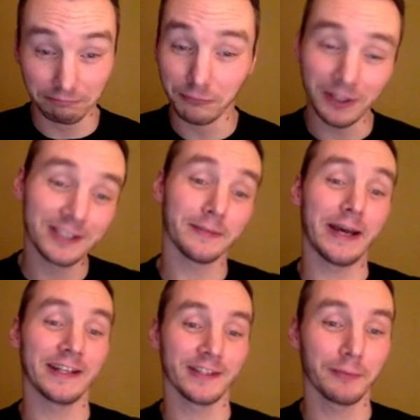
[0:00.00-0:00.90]
well, this is a bad
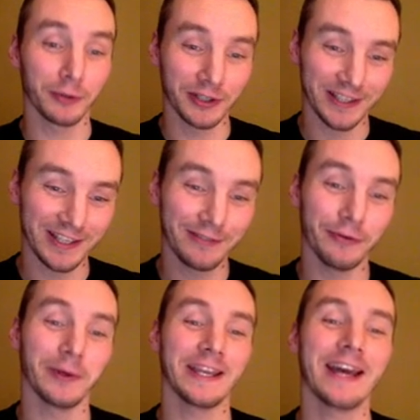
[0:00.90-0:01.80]
example because in this view
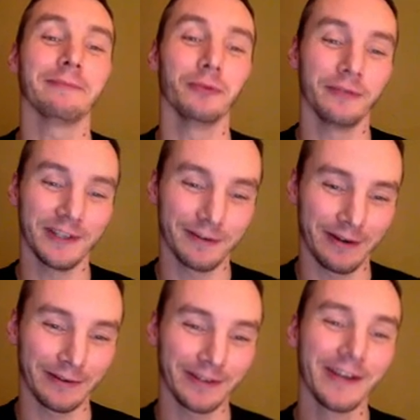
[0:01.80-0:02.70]
I can move this
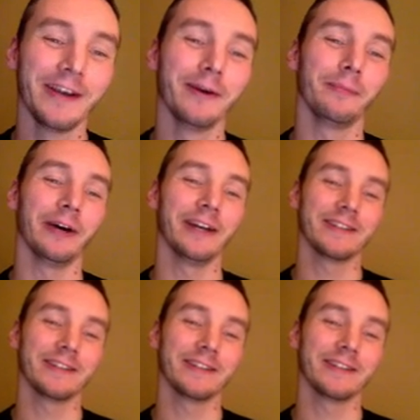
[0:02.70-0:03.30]
around, but